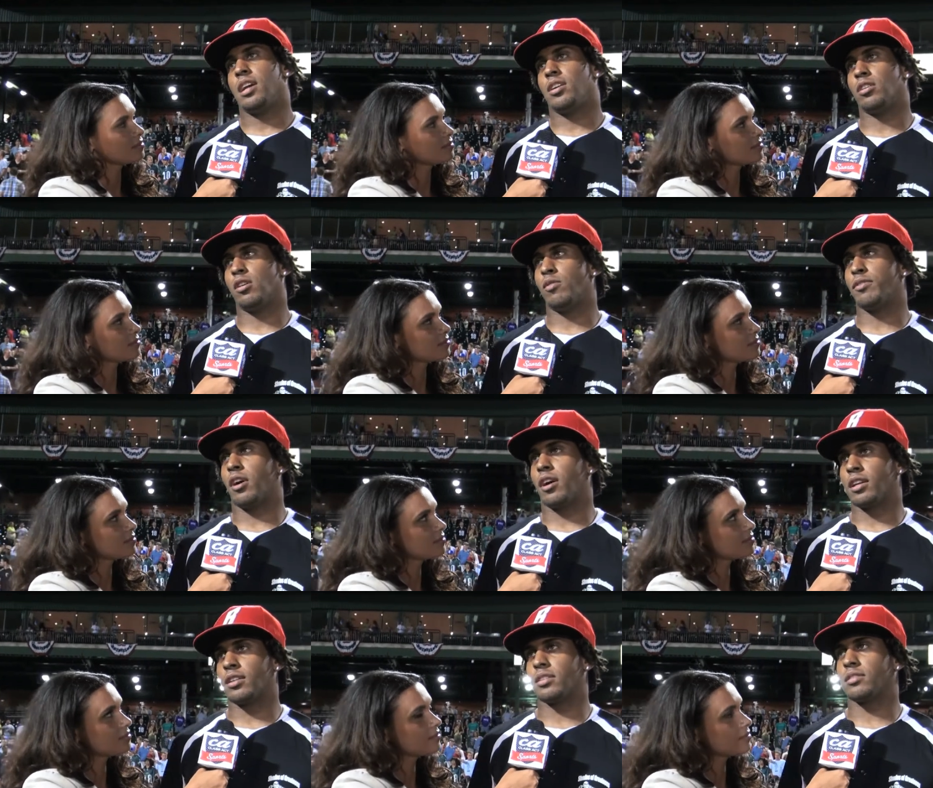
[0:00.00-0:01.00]
Speaker 1: you know, with all
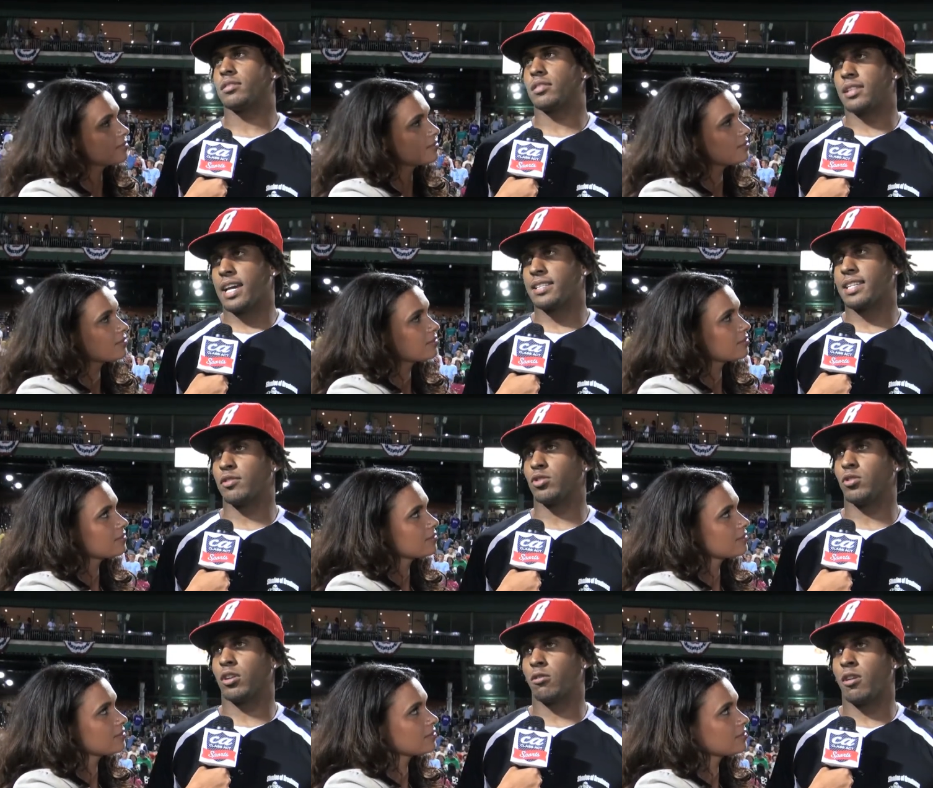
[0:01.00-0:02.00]
the things that was
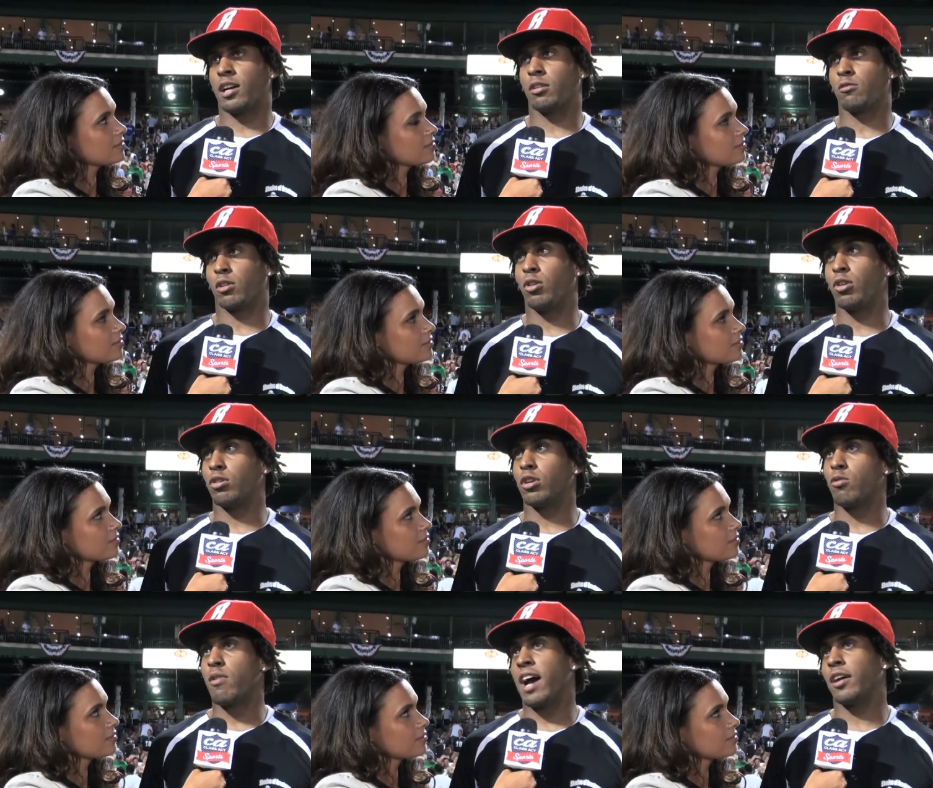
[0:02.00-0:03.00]
going around, going on
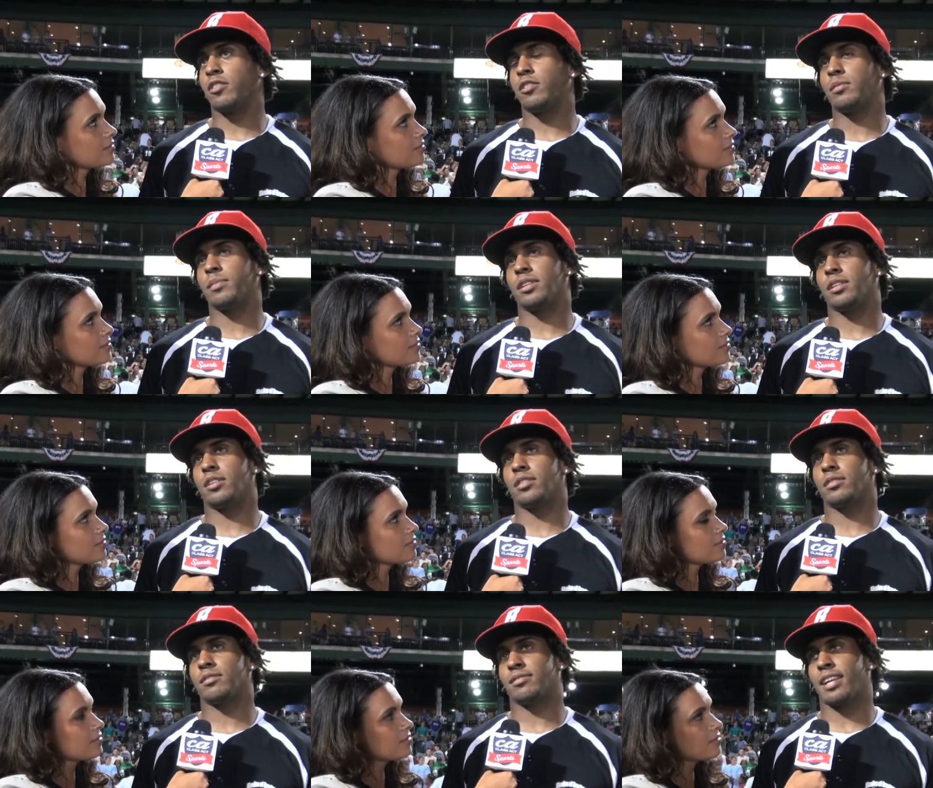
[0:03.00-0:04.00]
around them, you know,
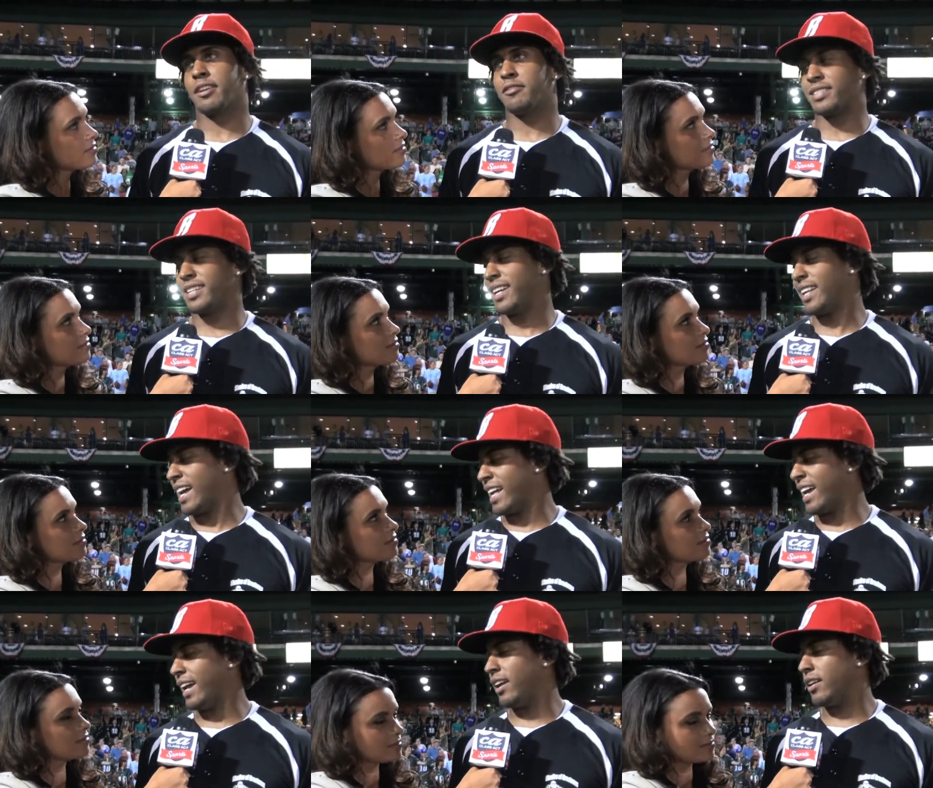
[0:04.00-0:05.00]
like you said, a lot of
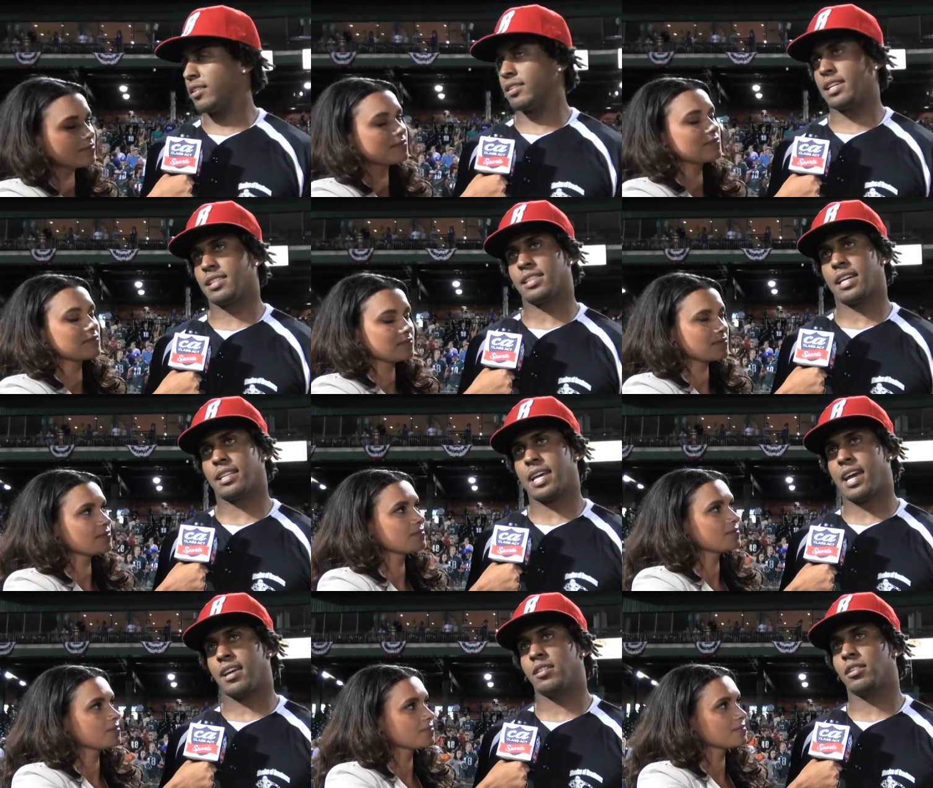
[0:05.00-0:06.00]
hate and things like
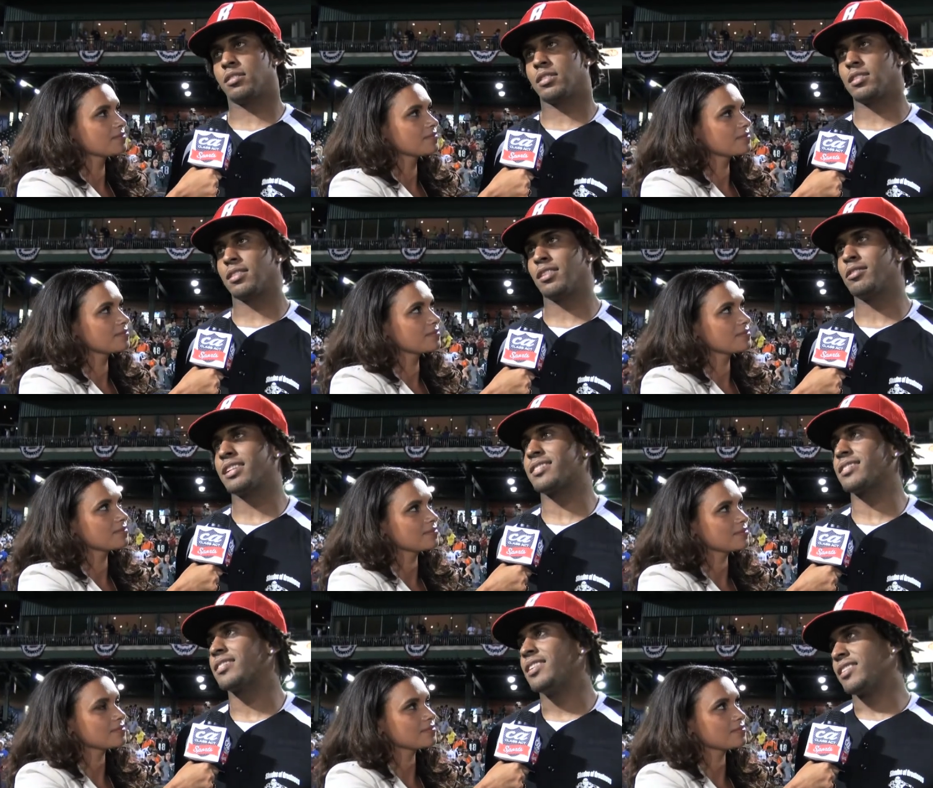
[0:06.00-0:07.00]
that. You know, you know, this
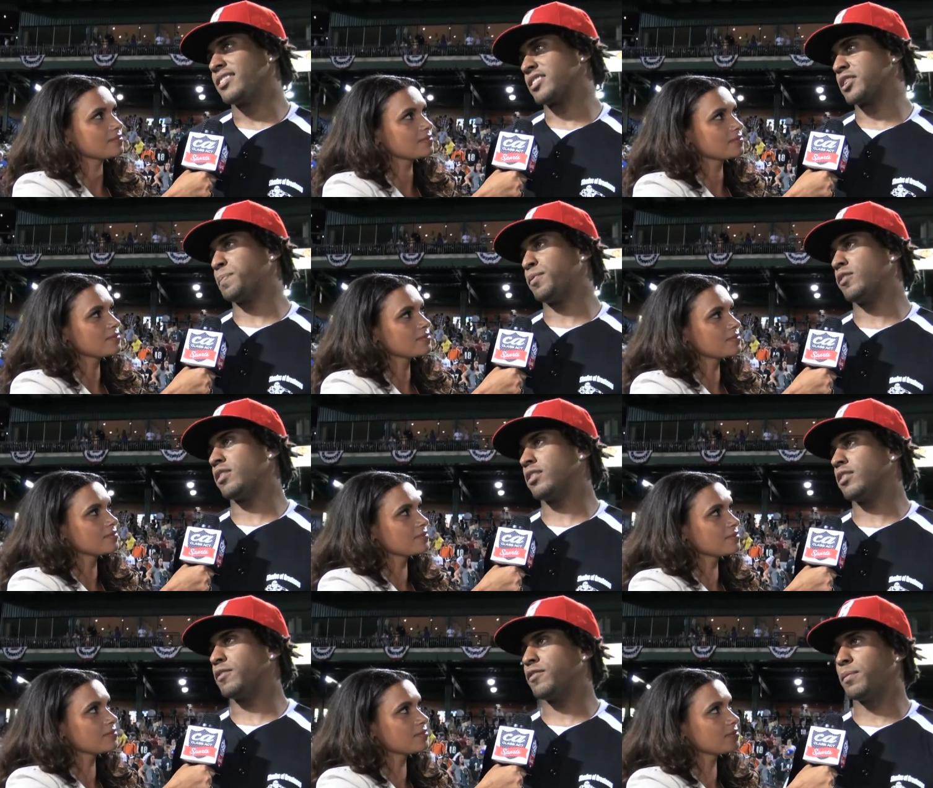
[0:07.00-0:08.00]
is this is a sport, you
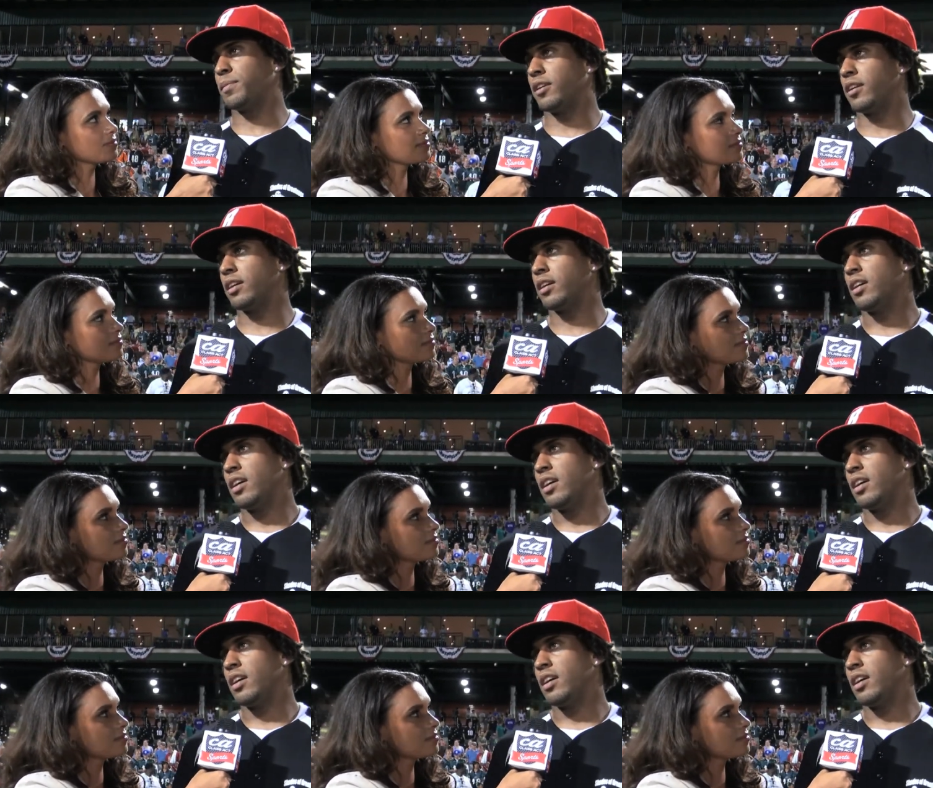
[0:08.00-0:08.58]
know, football.